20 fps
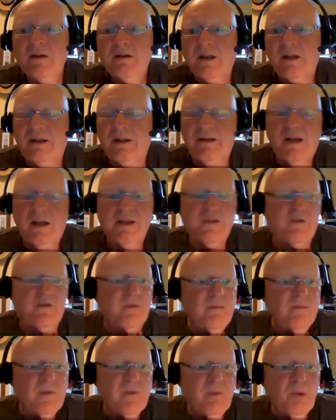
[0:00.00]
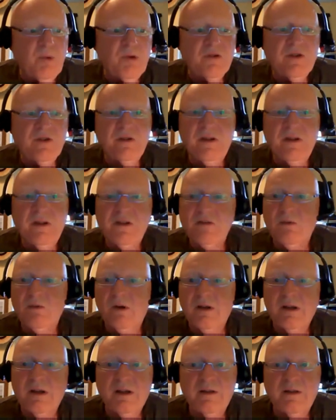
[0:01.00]
And that's from the person that's
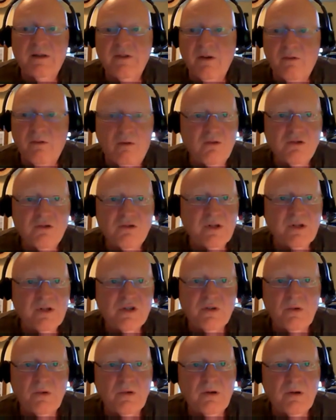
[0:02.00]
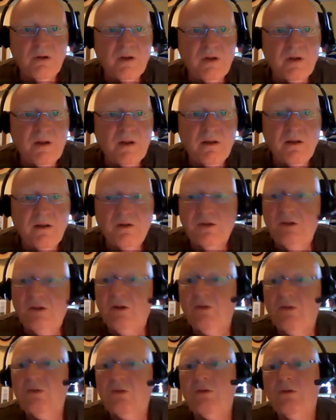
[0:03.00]
working at the grocery store, you
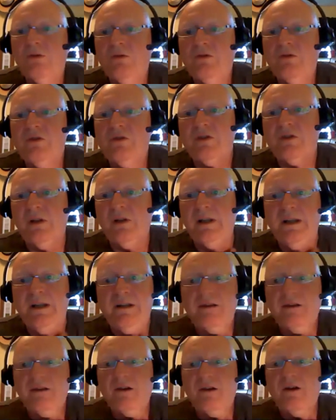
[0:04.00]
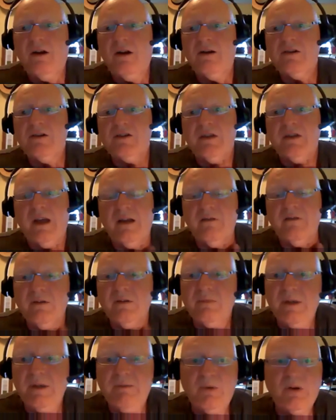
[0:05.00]
know, who's cleaning the carts, to having
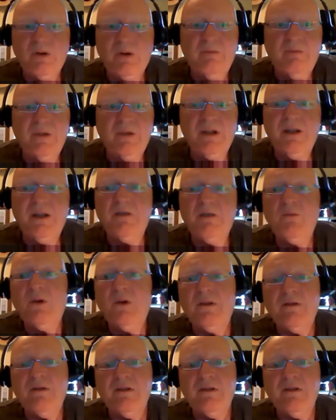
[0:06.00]
people coming in, whether they're